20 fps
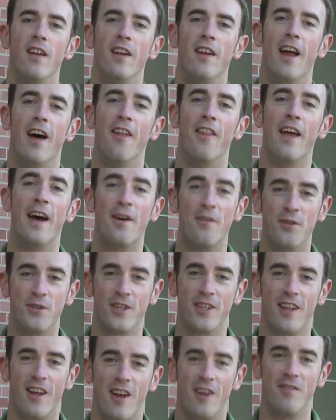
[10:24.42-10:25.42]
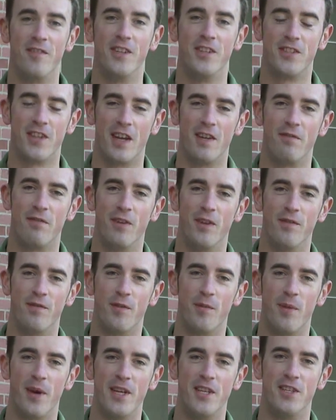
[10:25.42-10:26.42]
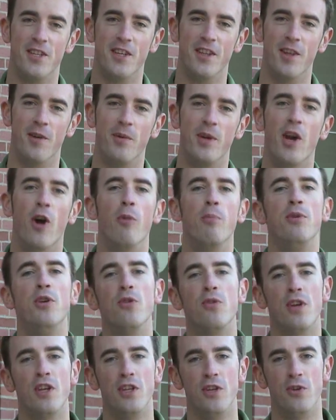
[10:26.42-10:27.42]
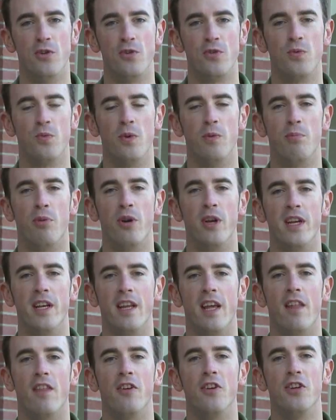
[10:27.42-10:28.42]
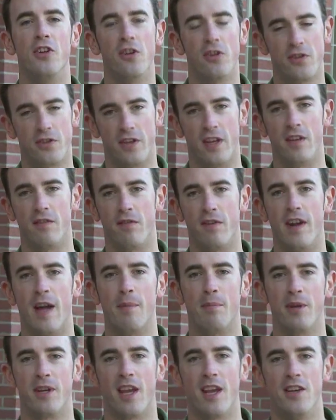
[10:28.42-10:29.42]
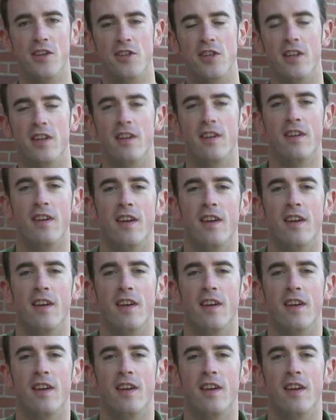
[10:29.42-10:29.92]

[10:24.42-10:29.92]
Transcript: Now that was a lot of insightful information that we hope you can use when putting together your Stanford application.